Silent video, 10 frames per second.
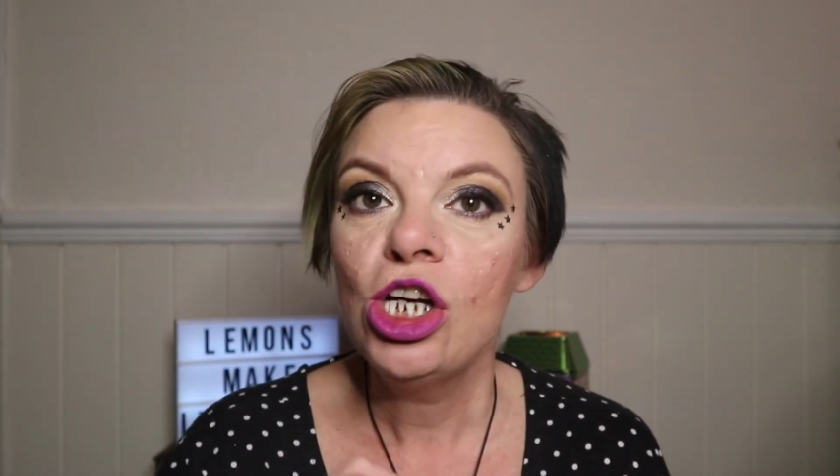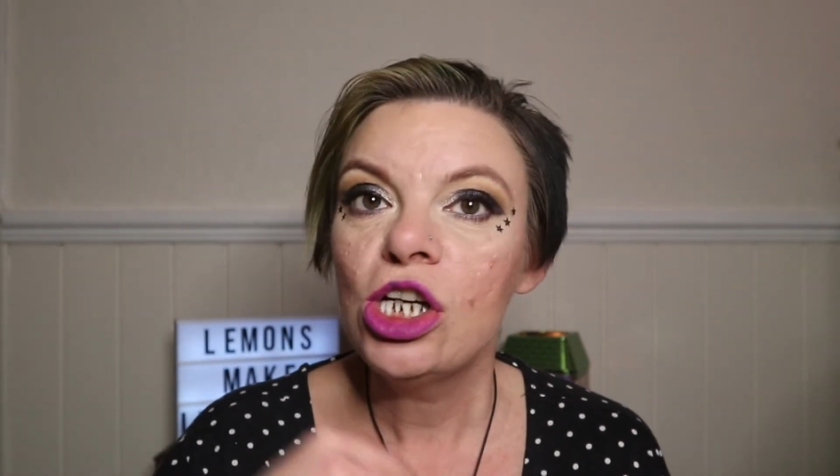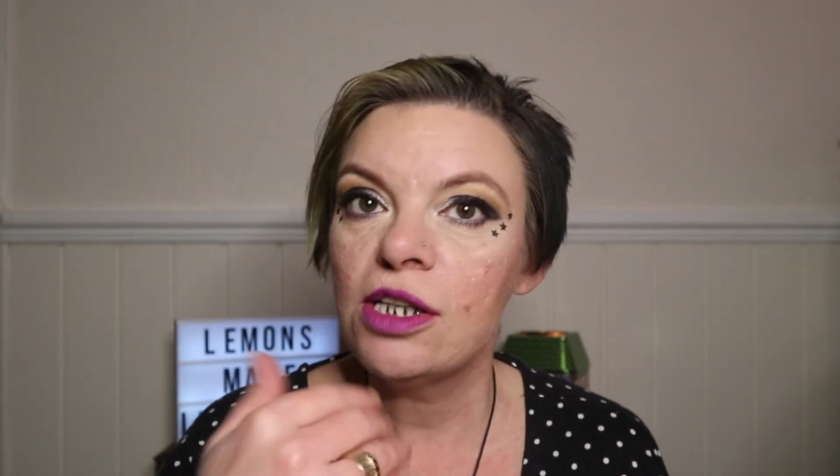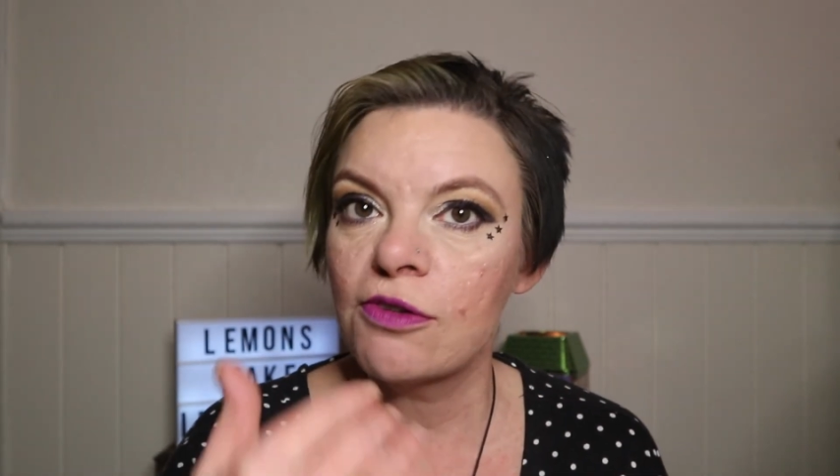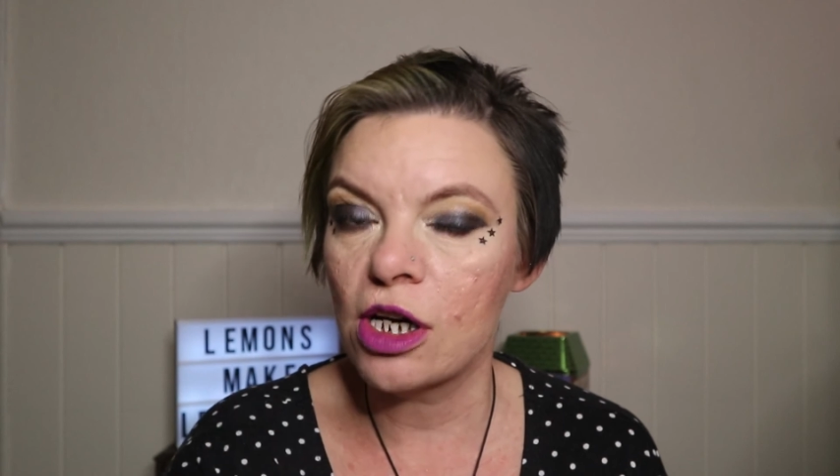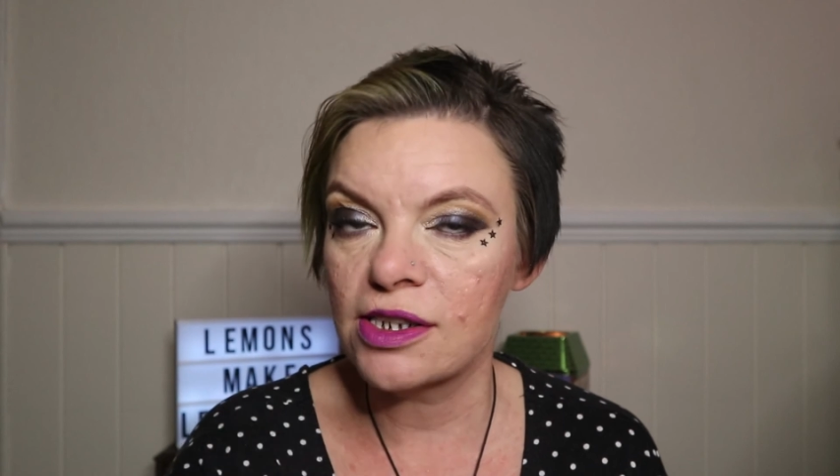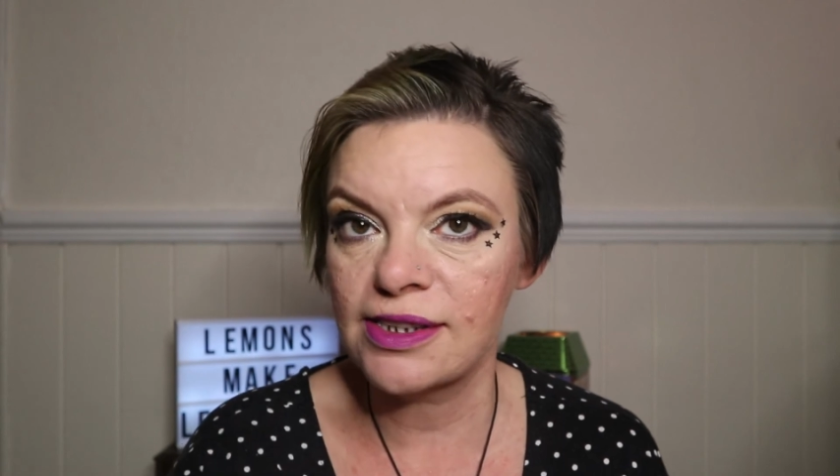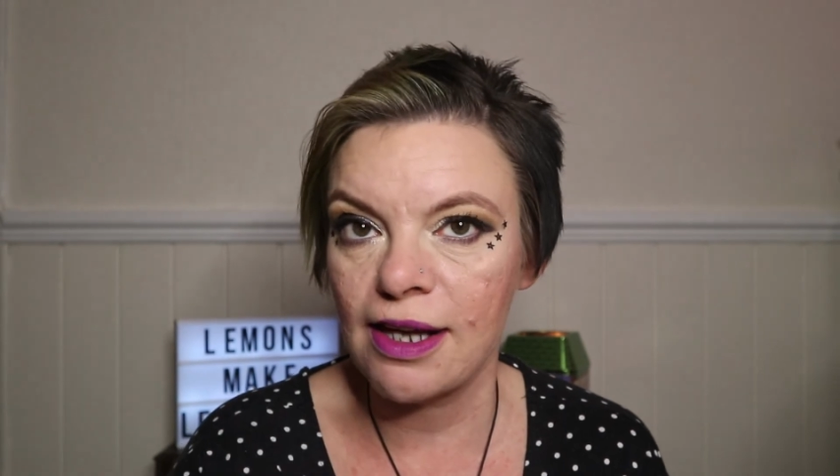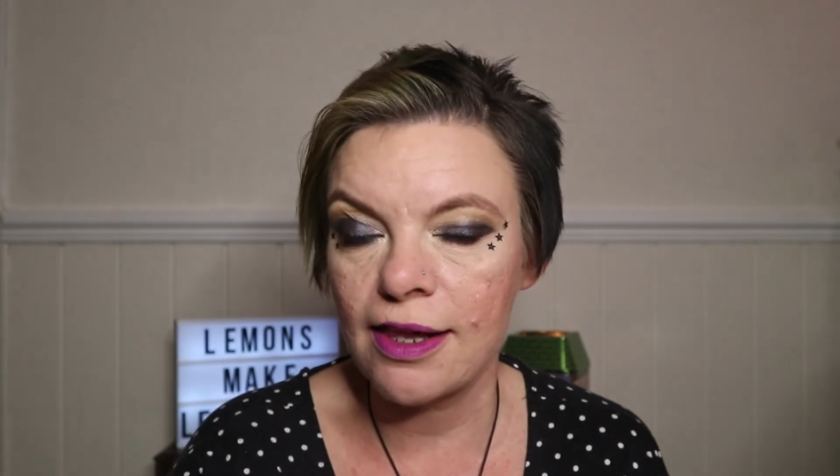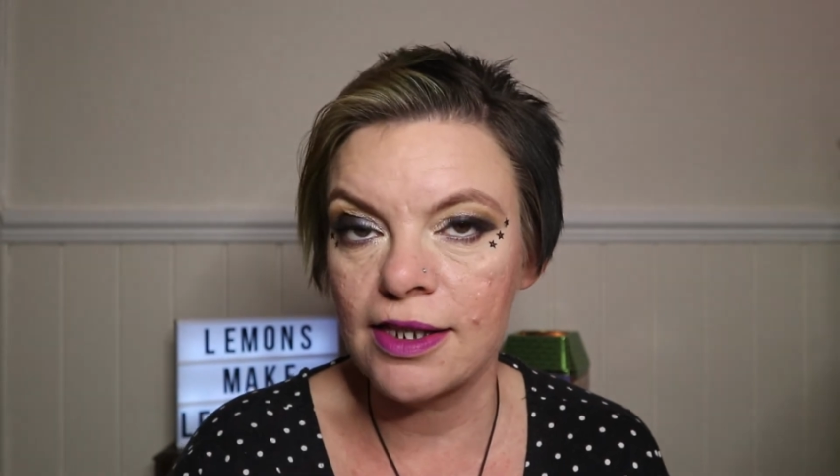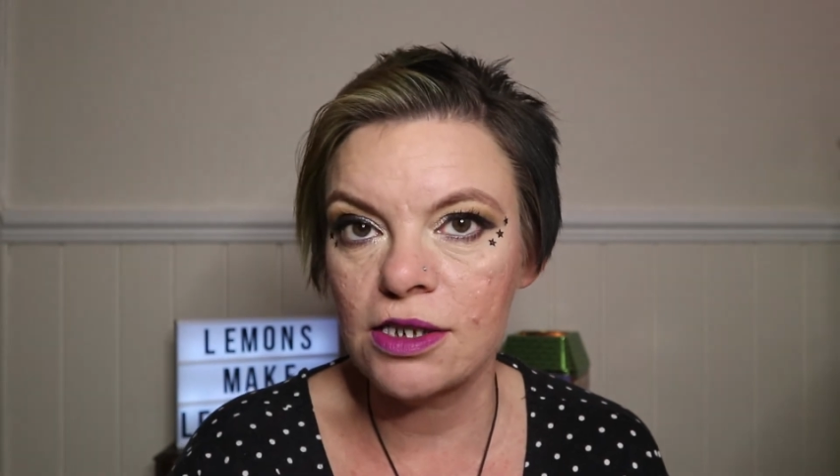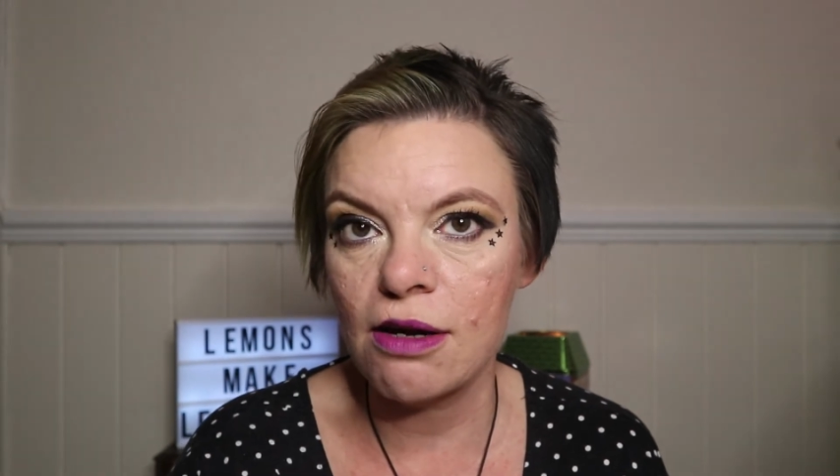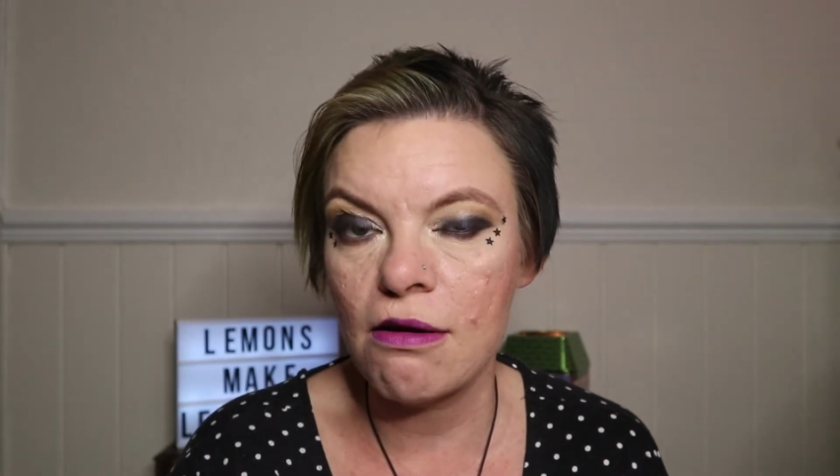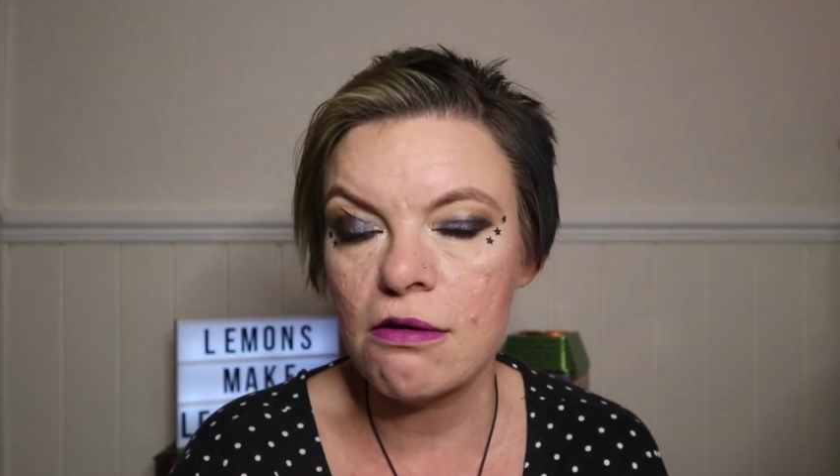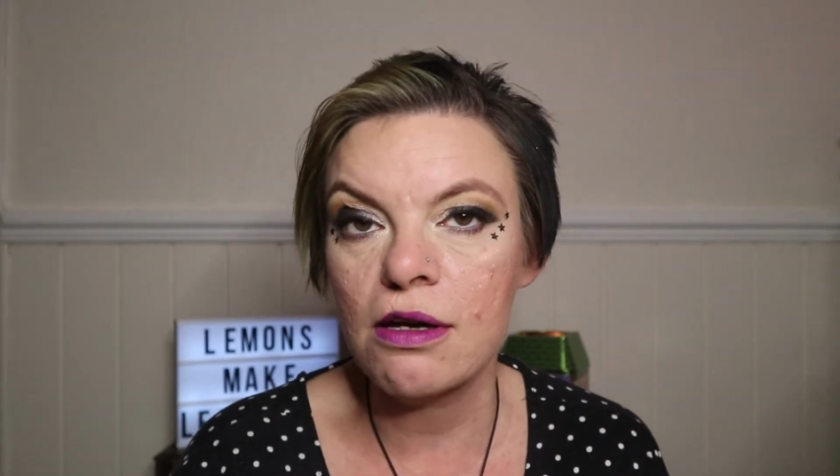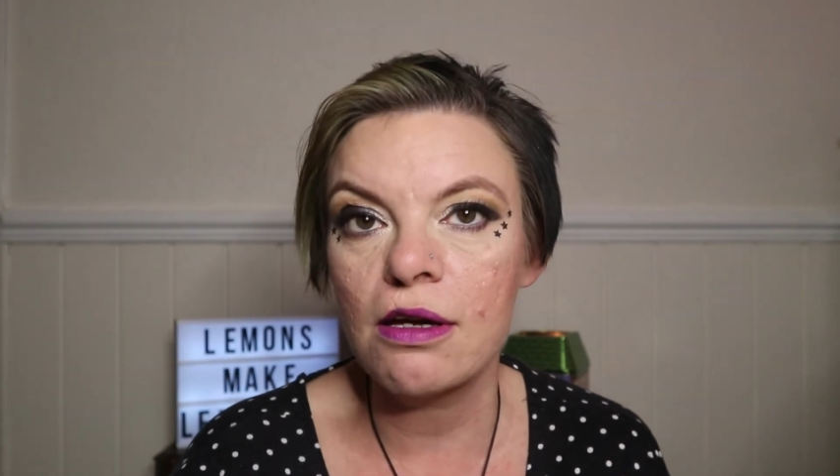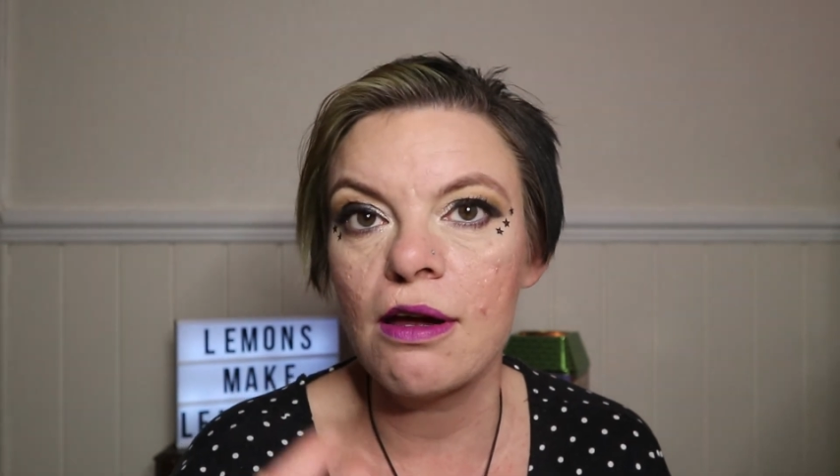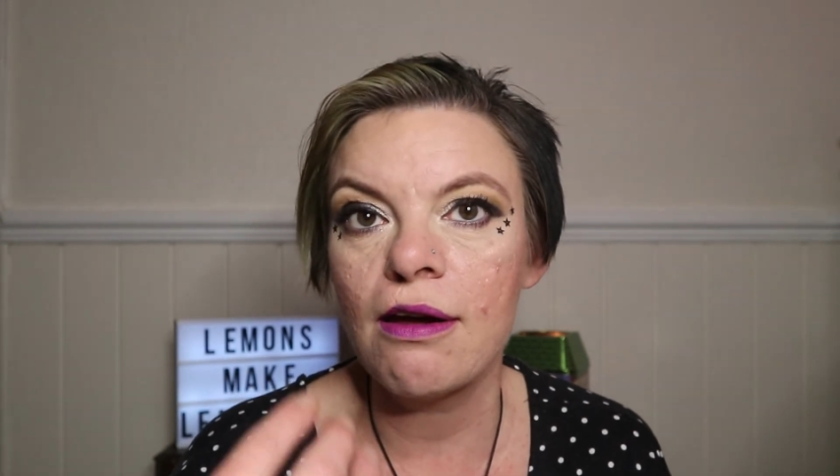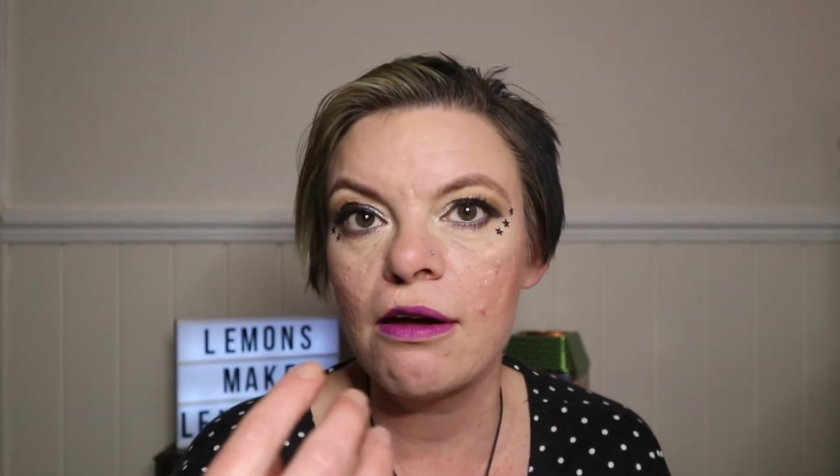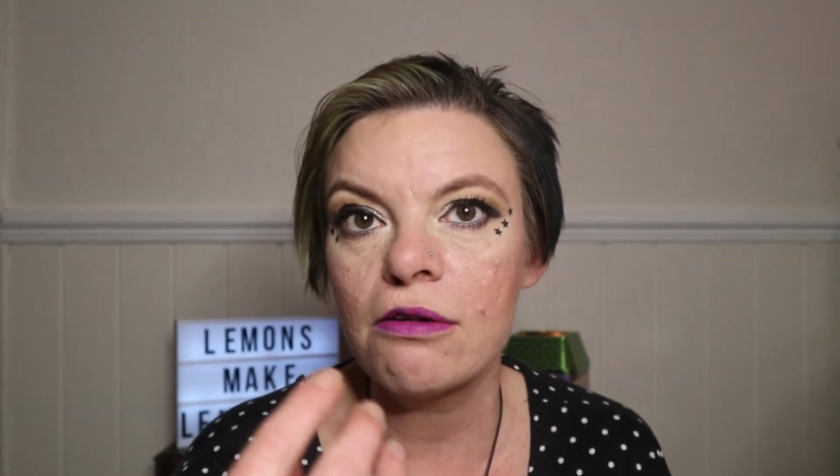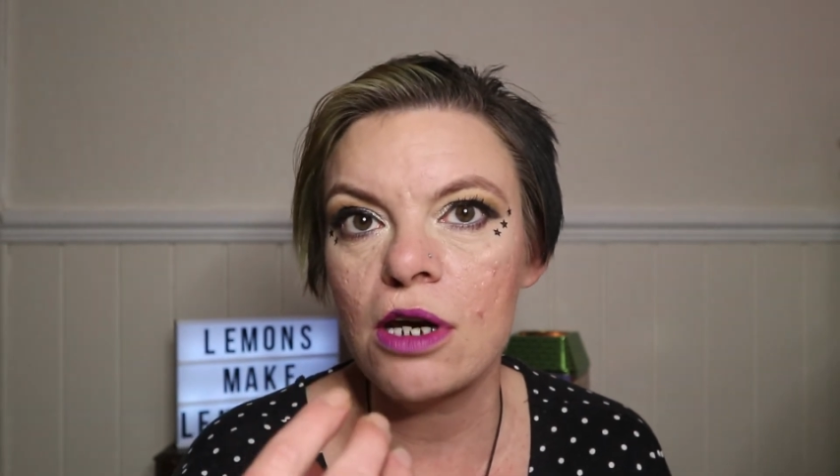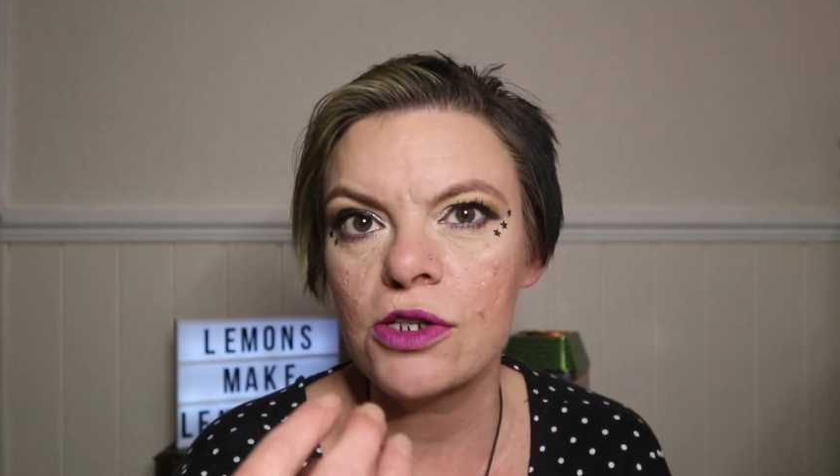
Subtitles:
You've got a slightly darker,